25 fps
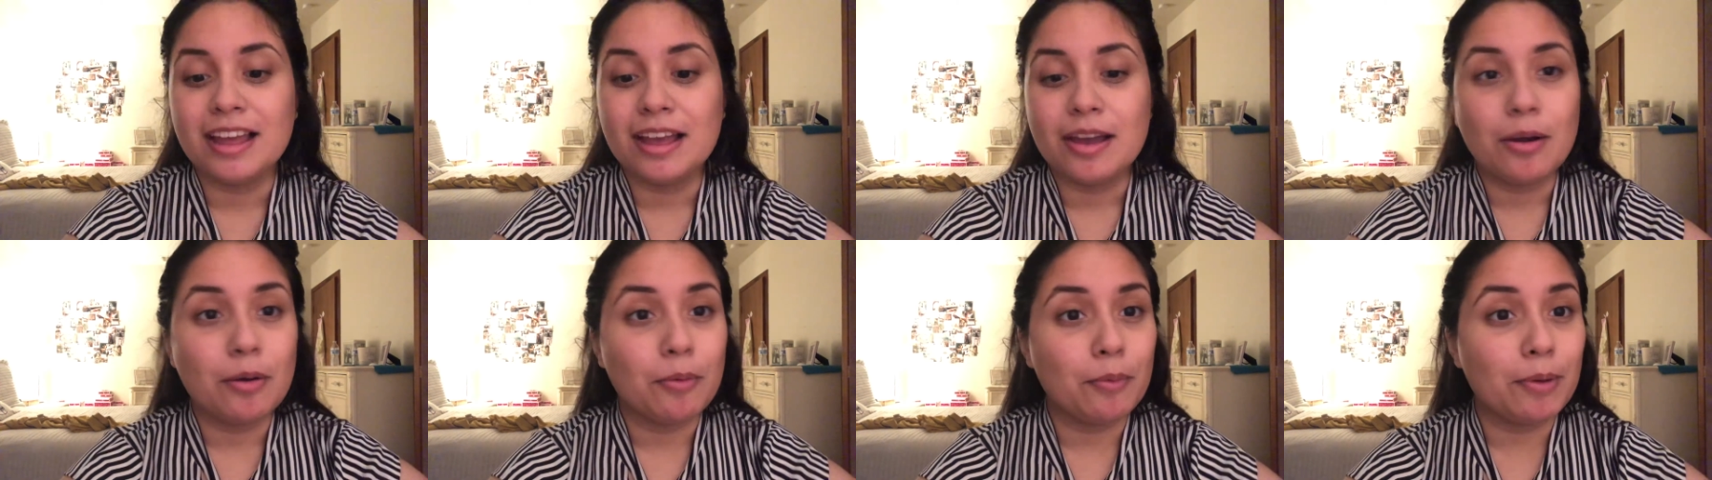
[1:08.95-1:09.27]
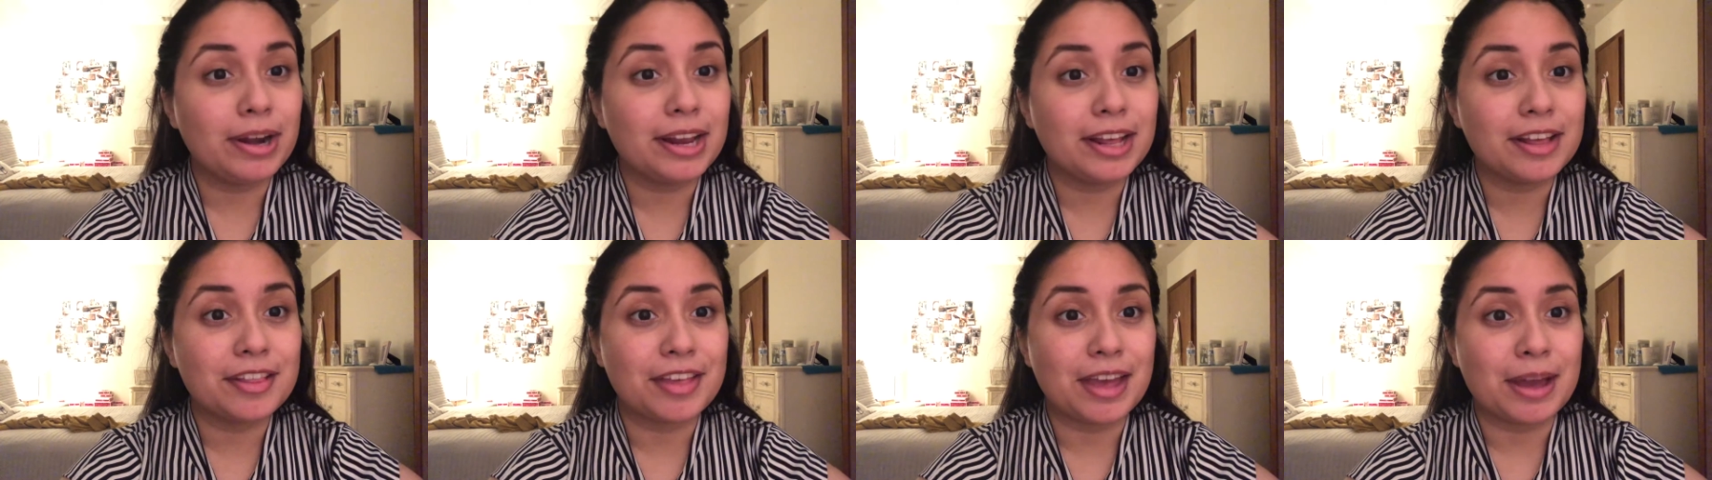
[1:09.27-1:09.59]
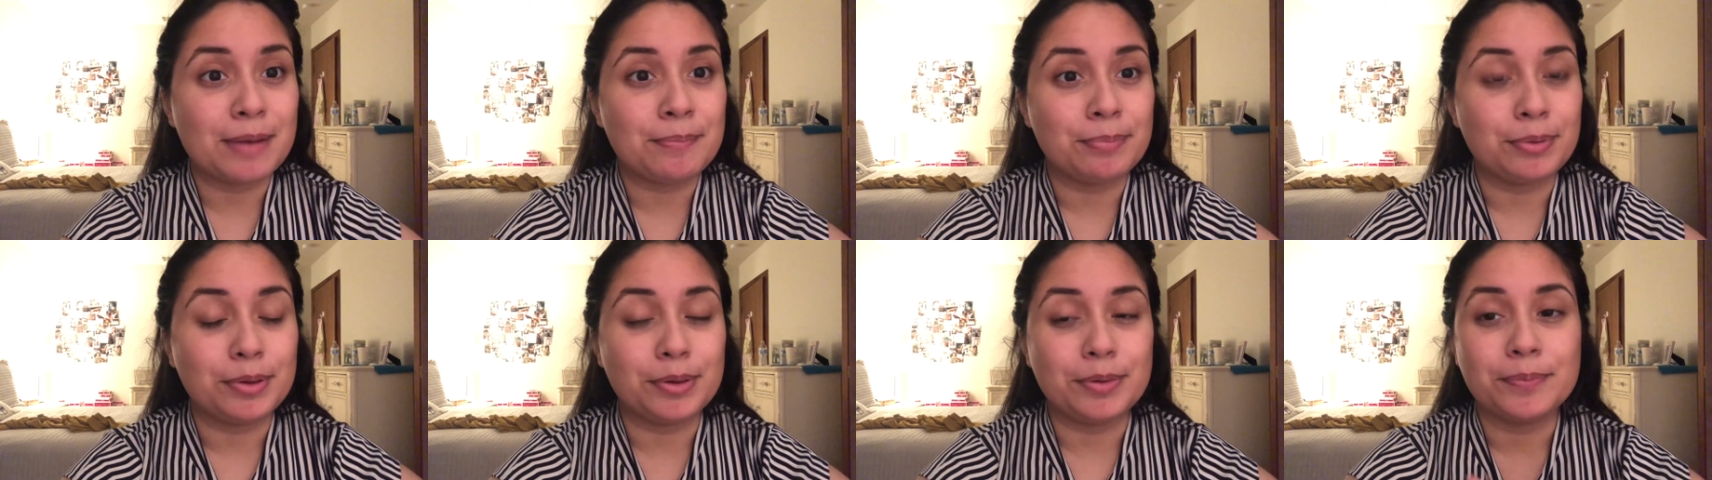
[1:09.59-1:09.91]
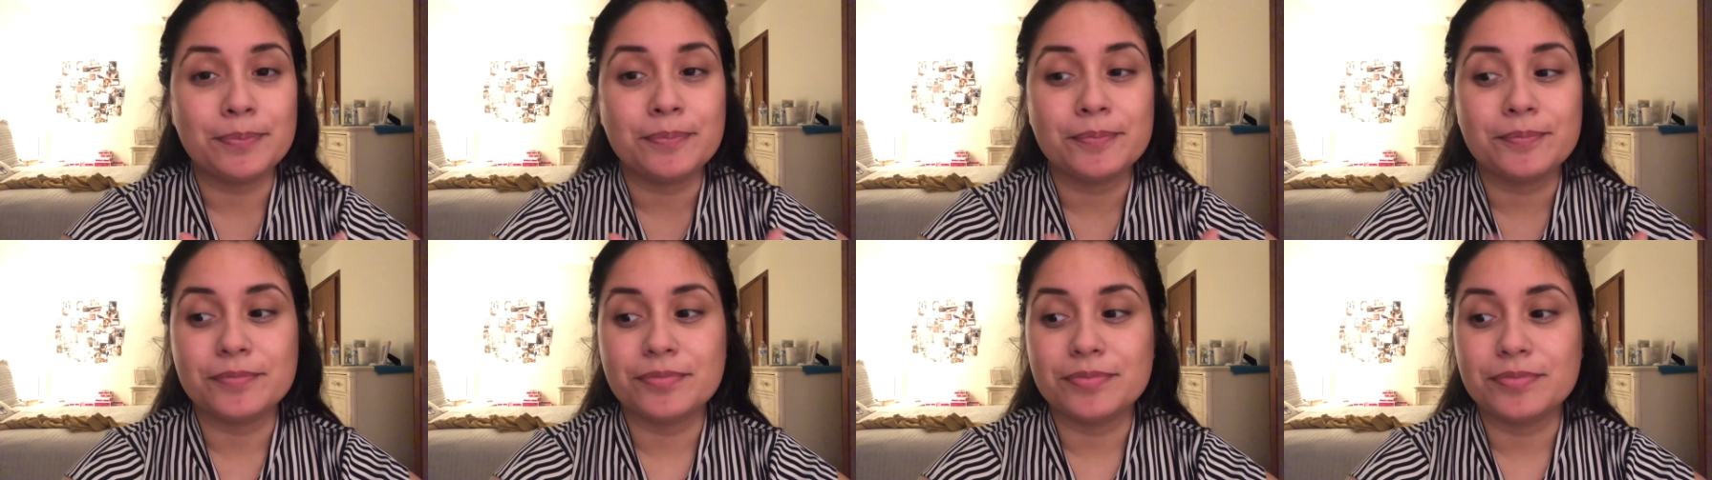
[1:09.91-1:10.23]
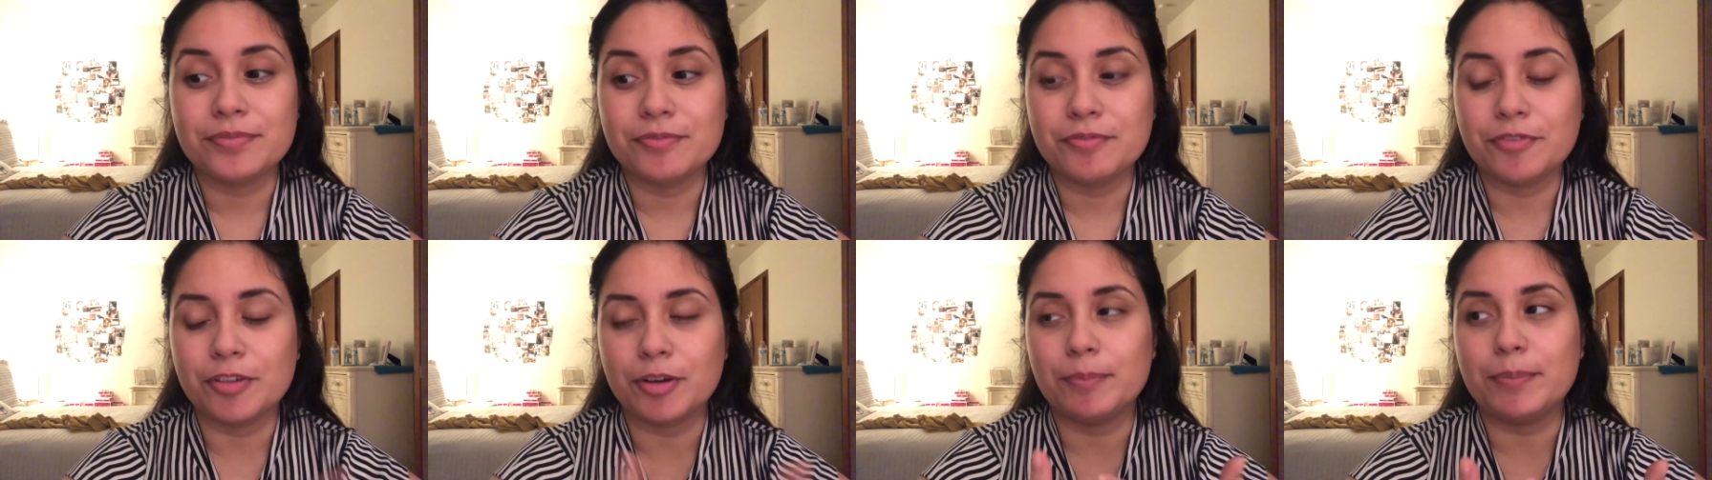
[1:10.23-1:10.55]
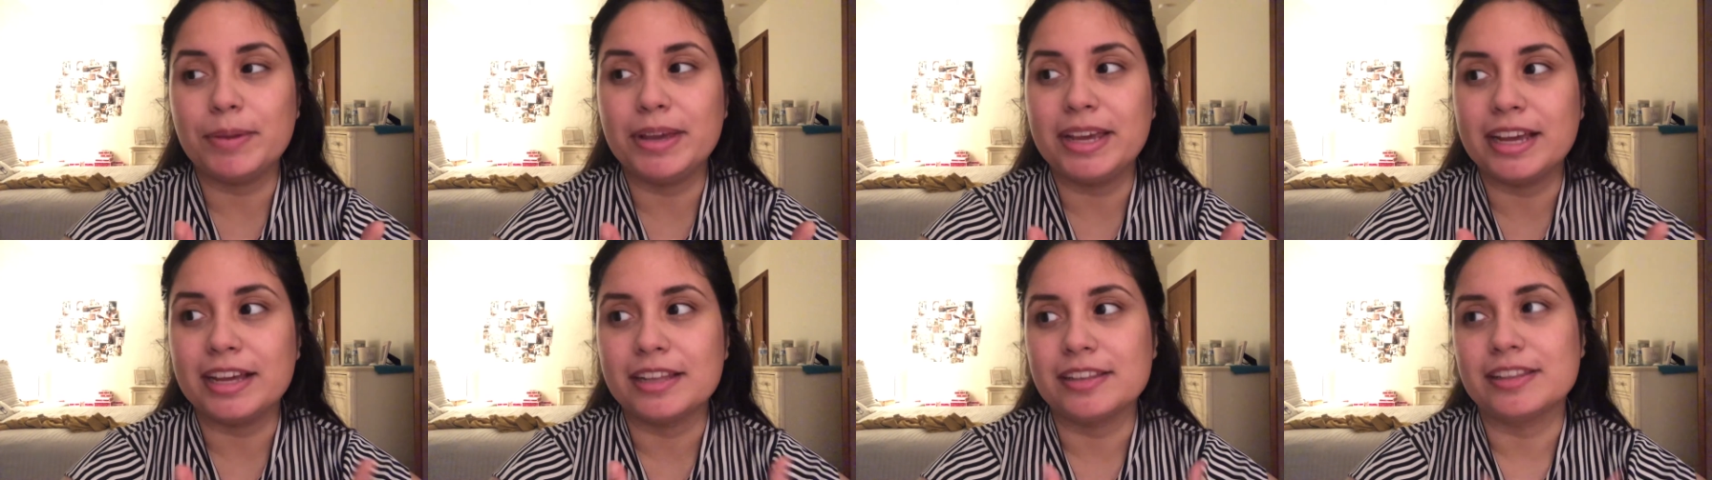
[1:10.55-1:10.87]
One example, for
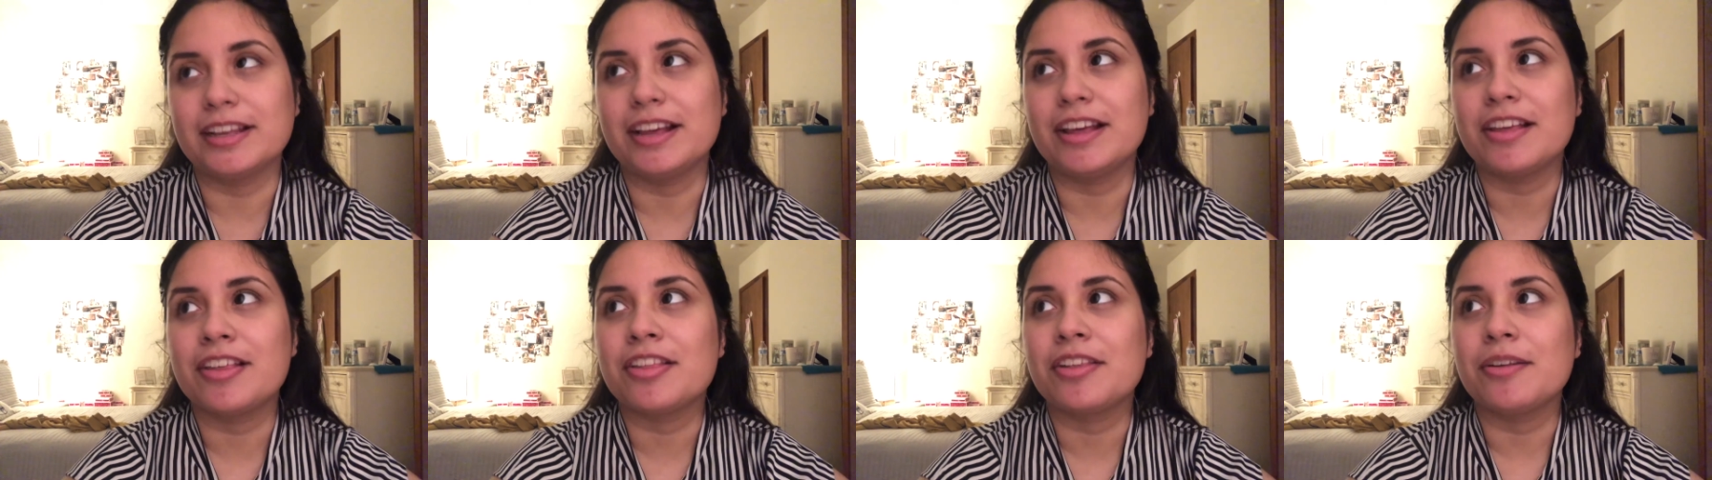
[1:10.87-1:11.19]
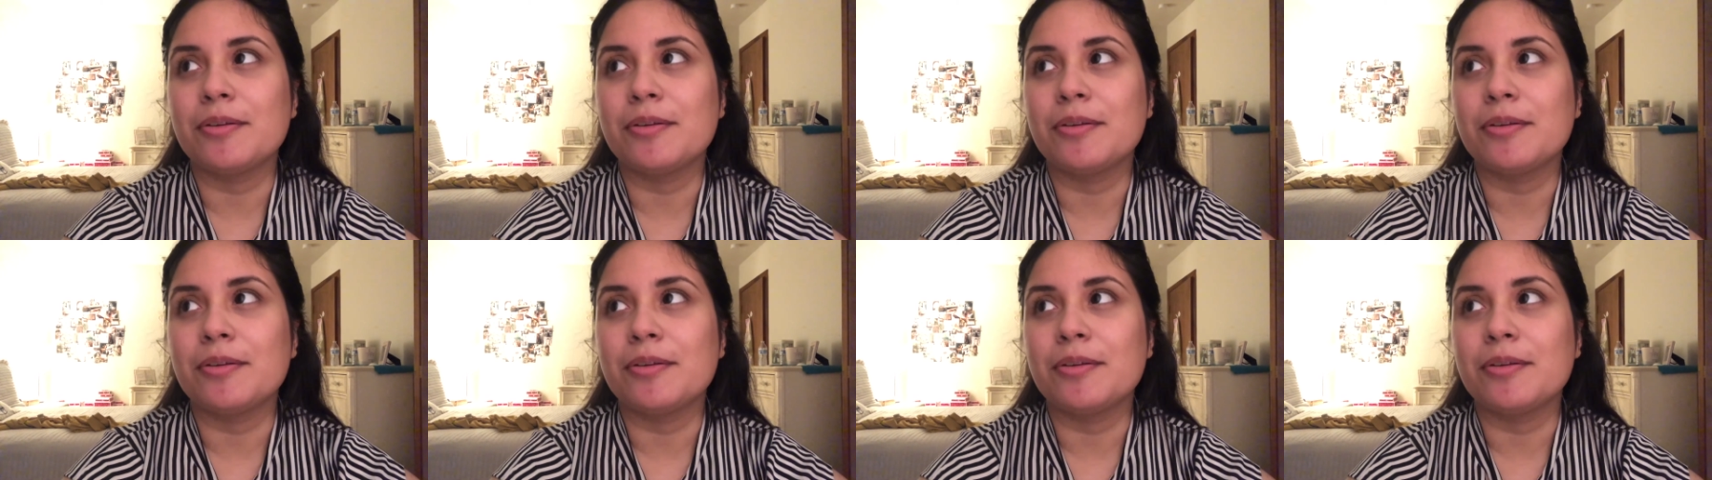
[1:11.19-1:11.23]
me at least,